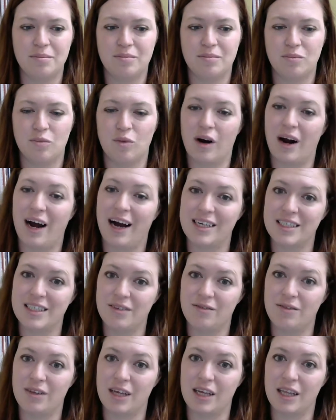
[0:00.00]
We're
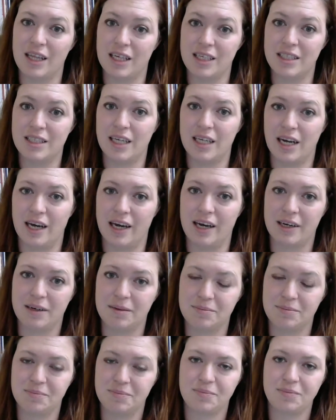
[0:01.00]
actively listening.
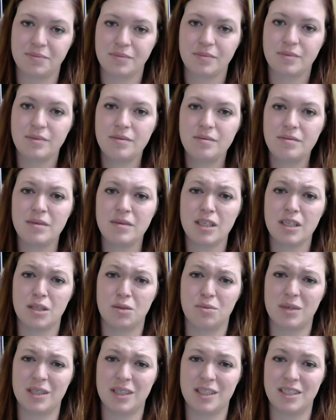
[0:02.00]

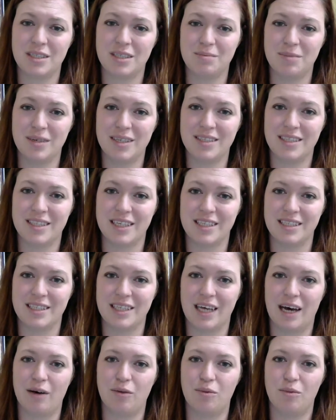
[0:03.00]
And what this means is
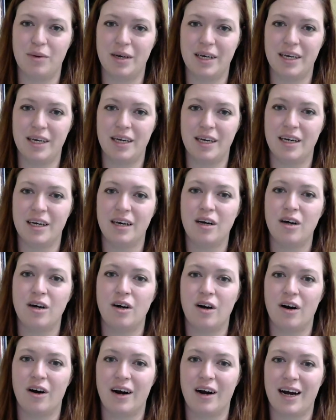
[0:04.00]
that we
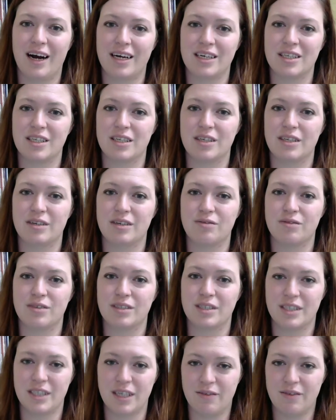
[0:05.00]
are actually
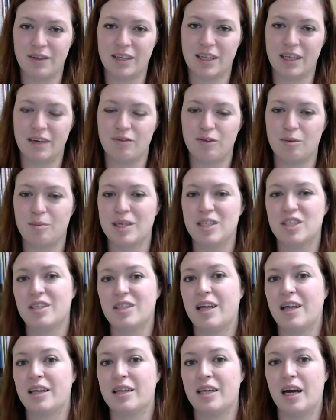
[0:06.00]
receiving the information
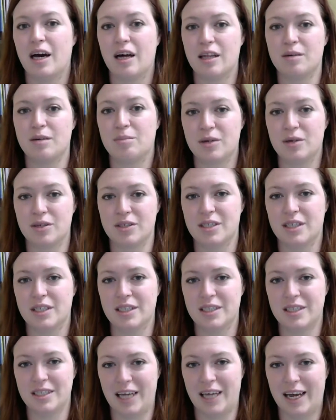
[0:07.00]
that the other person
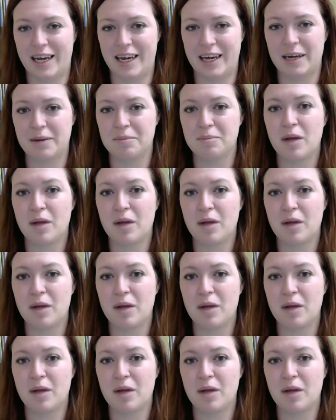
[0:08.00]
is saying